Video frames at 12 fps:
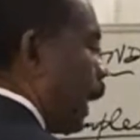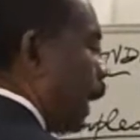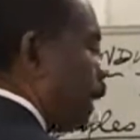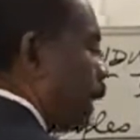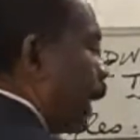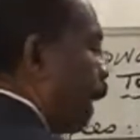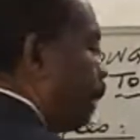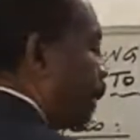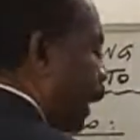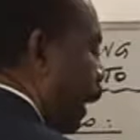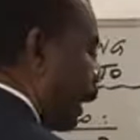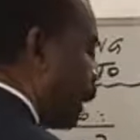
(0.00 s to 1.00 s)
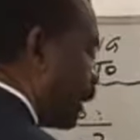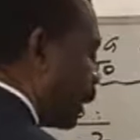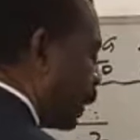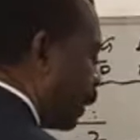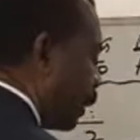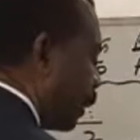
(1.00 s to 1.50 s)
X times
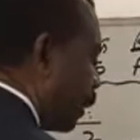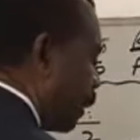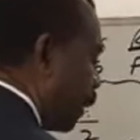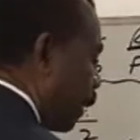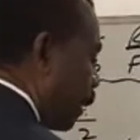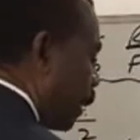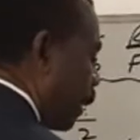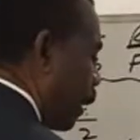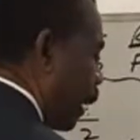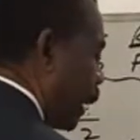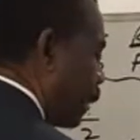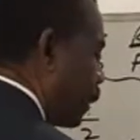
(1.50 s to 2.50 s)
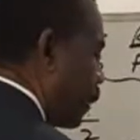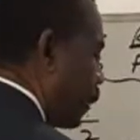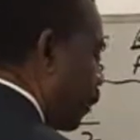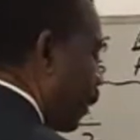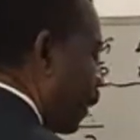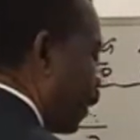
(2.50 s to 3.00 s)
x, x
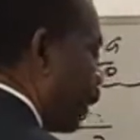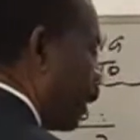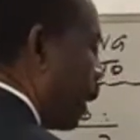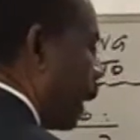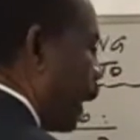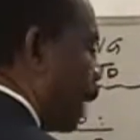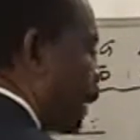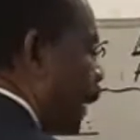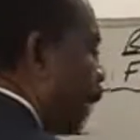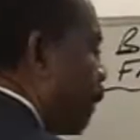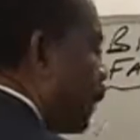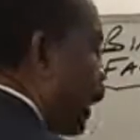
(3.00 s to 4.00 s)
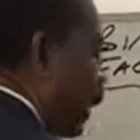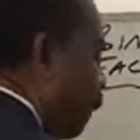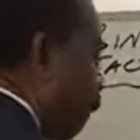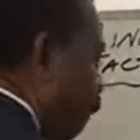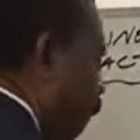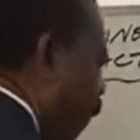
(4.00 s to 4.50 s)
squared. X times
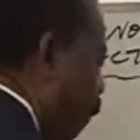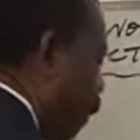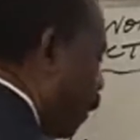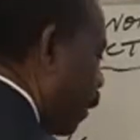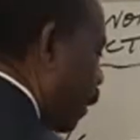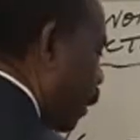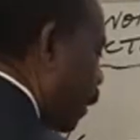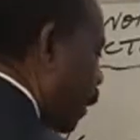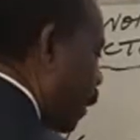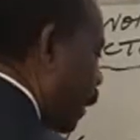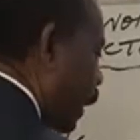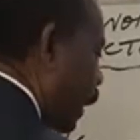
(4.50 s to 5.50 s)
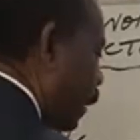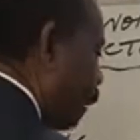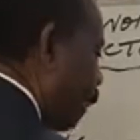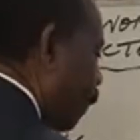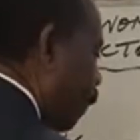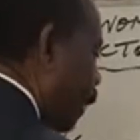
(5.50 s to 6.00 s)
negative 4,
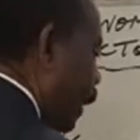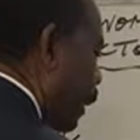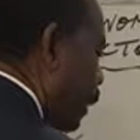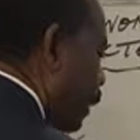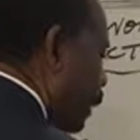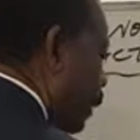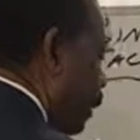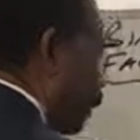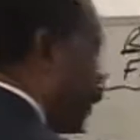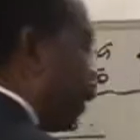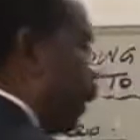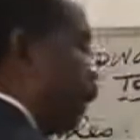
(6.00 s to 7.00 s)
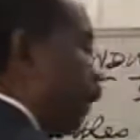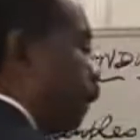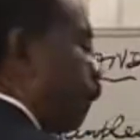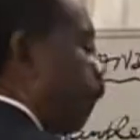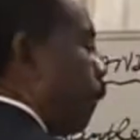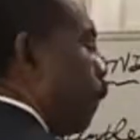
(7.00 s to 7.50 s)
negative 4x.
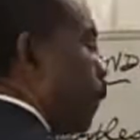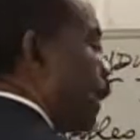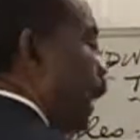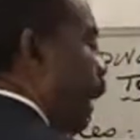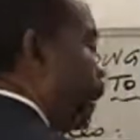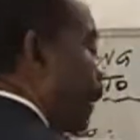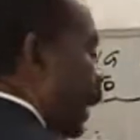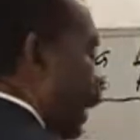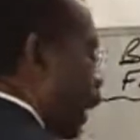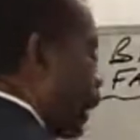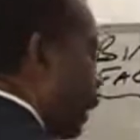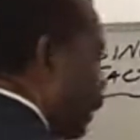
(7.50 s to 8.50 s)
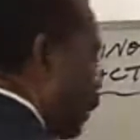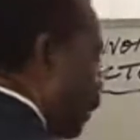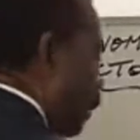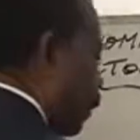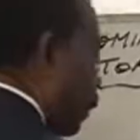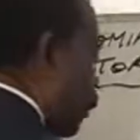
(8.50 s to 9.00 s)
4 times x,
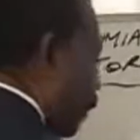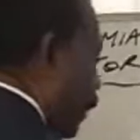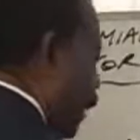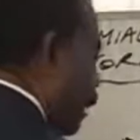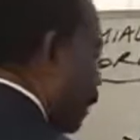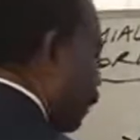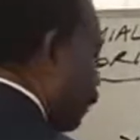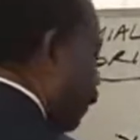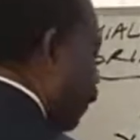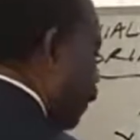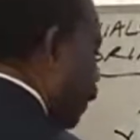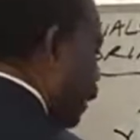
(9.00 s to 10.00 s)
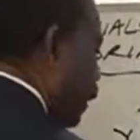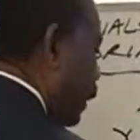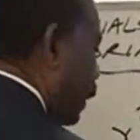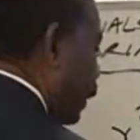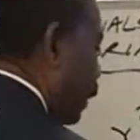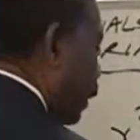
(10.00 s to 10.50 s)
positive
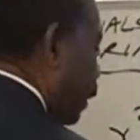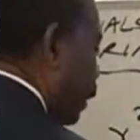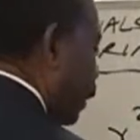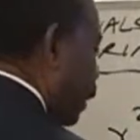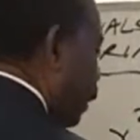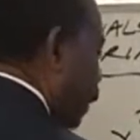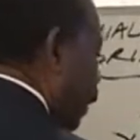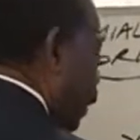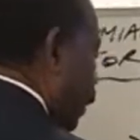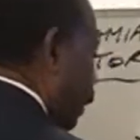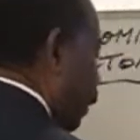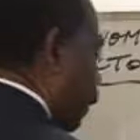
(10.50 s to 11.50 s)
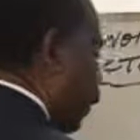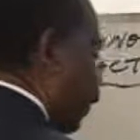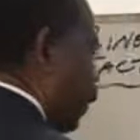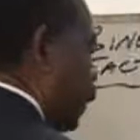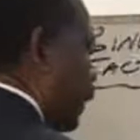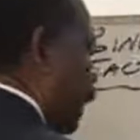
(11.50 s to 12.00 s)
4x.
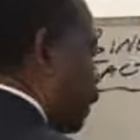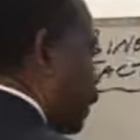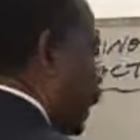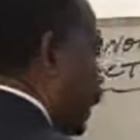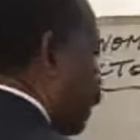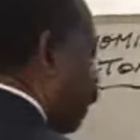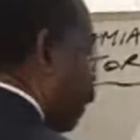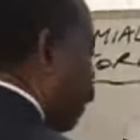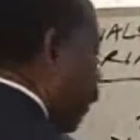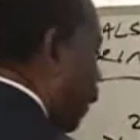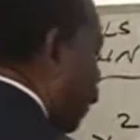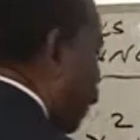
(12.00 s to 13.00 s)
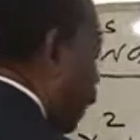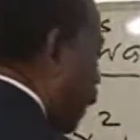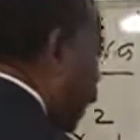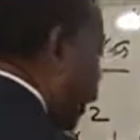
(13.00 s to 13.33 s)
4 times negative 4,